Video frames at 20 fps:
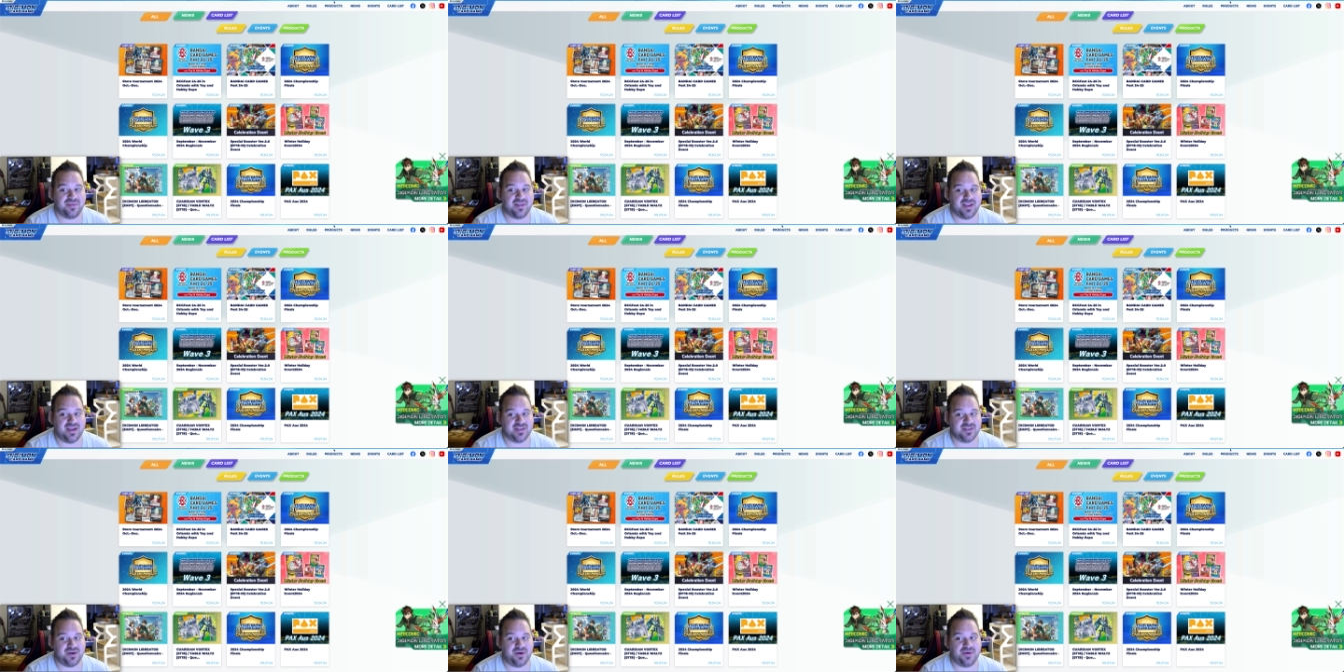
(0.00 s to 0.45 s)

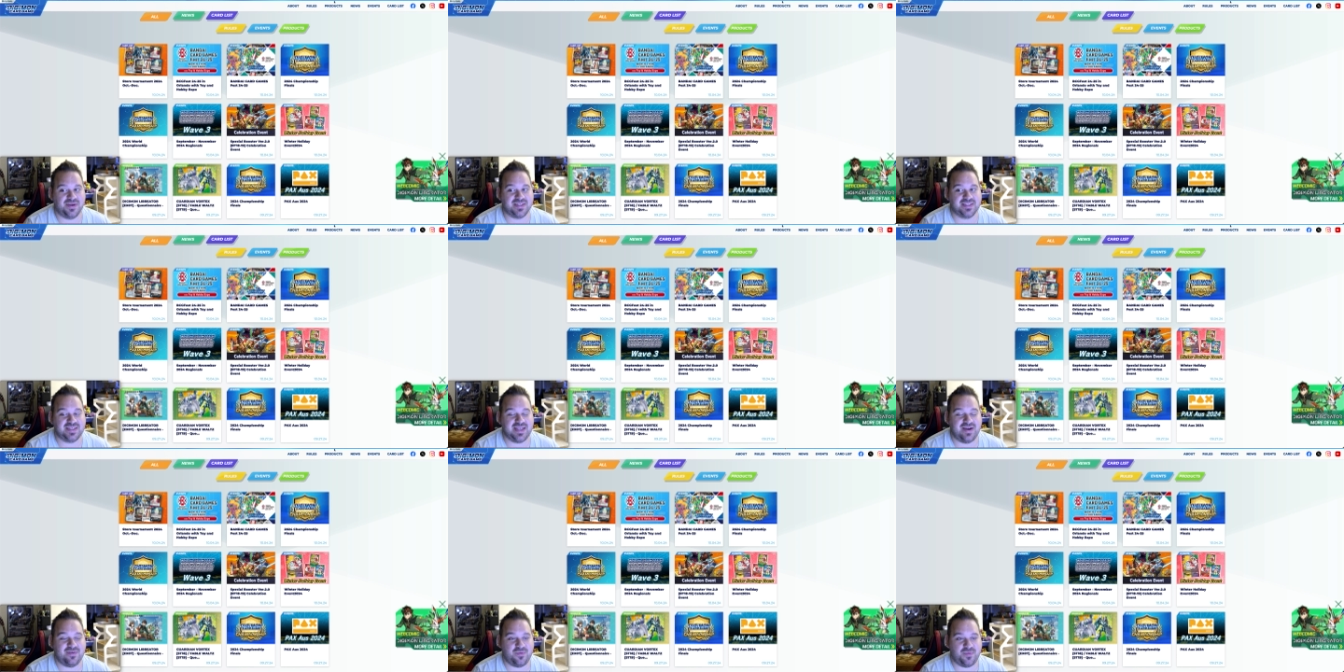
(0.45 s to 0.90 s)
And as always,
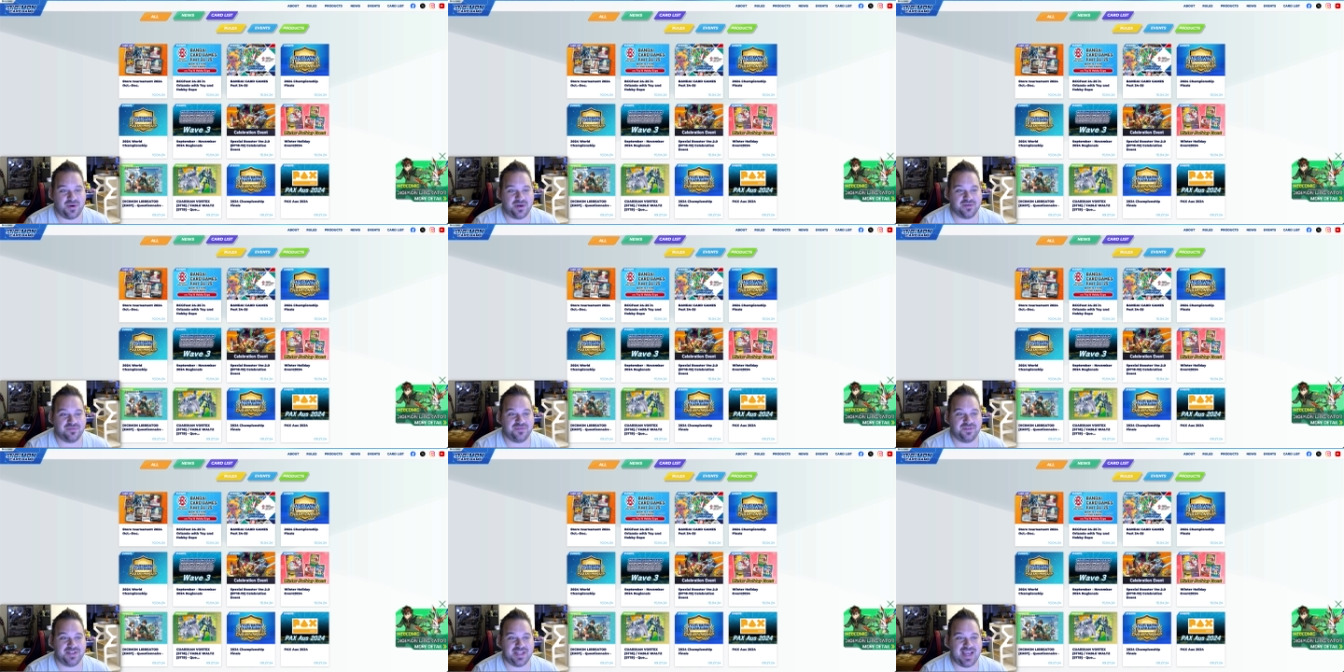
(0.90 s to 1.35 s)
have a
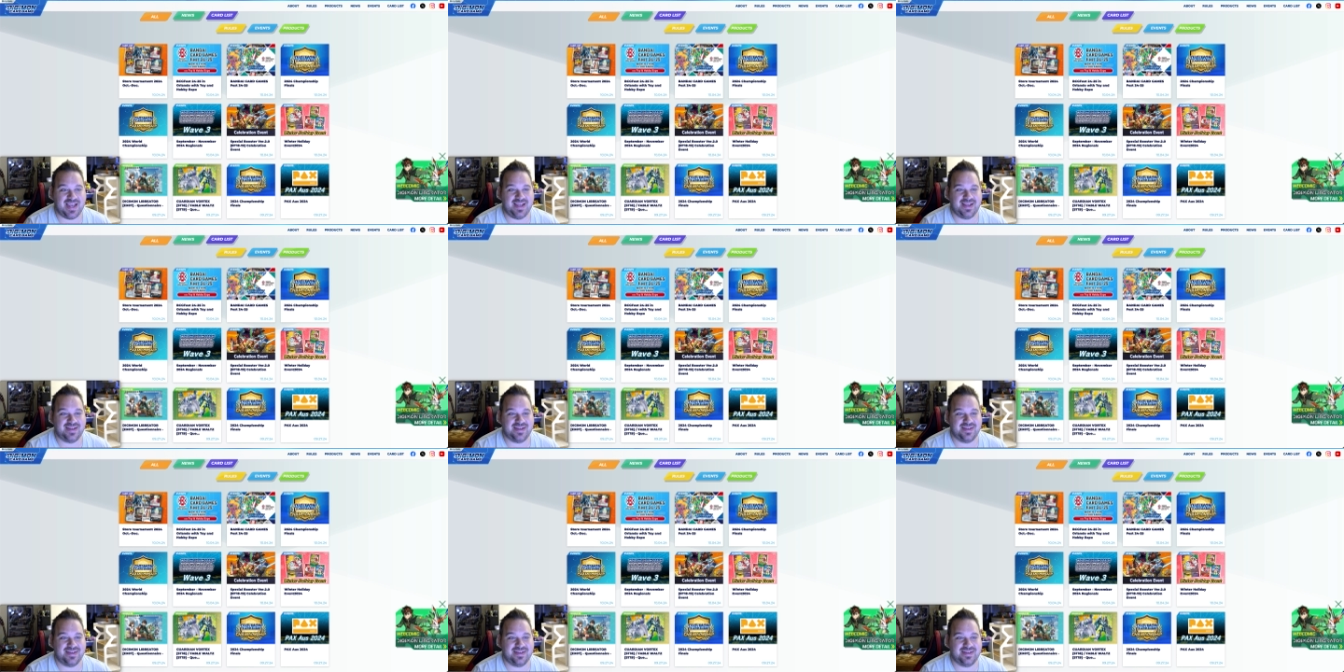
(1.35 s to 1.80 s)
wonderful day,
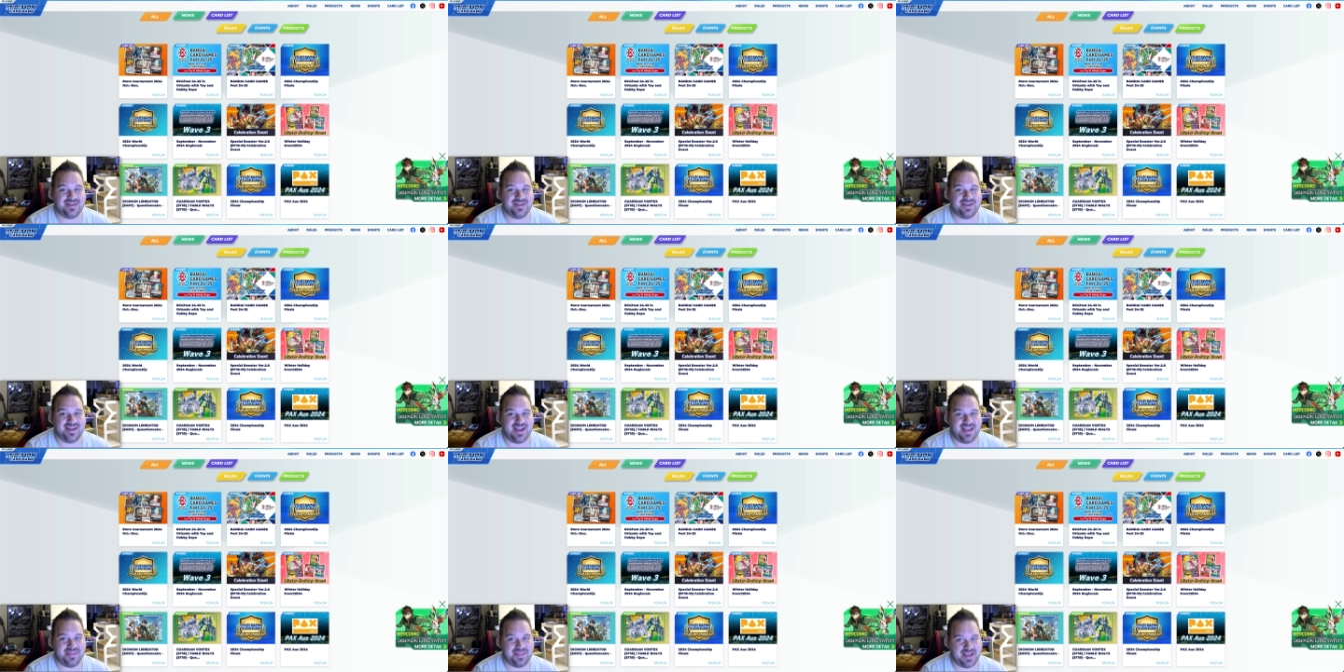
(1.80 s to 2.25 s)

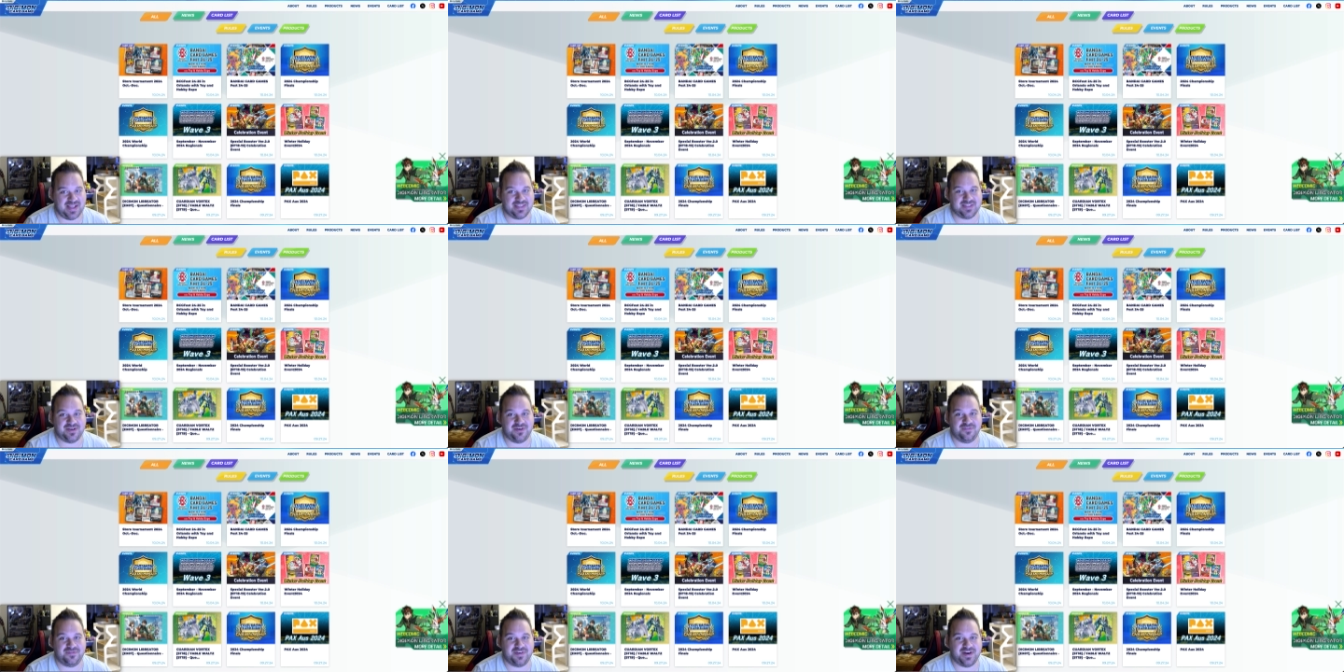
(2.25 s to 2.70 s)
and that's
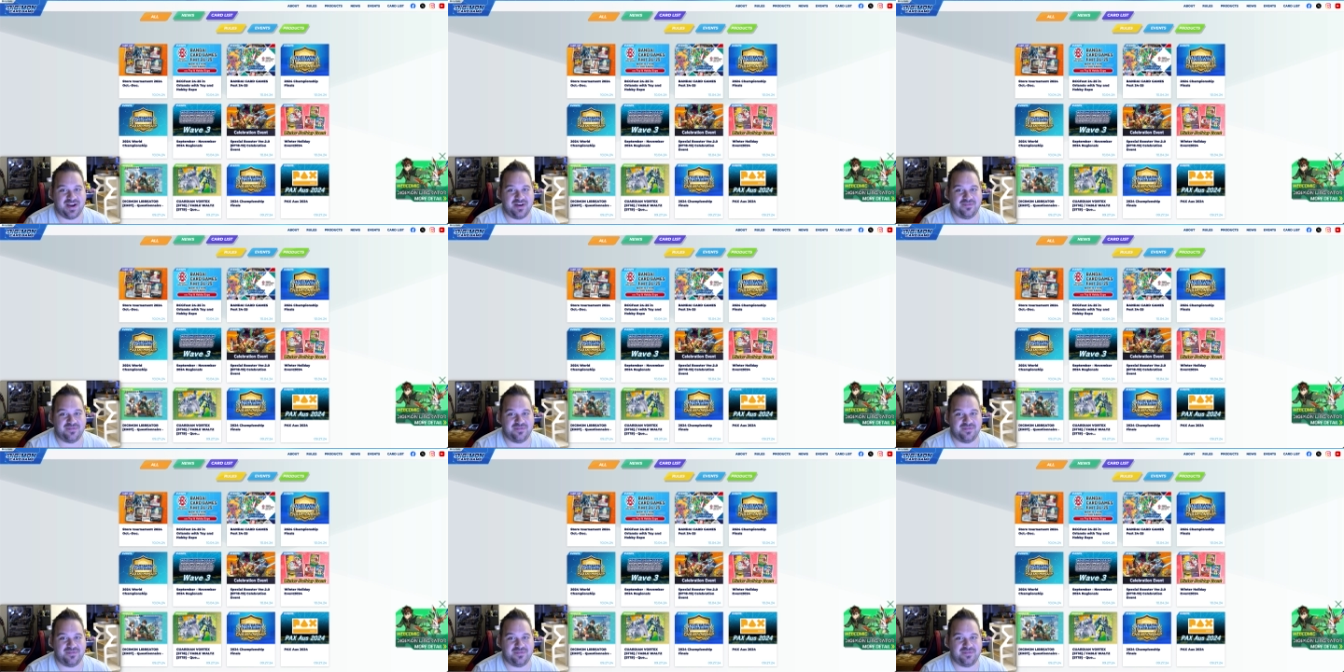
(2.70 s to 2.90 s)
all for now,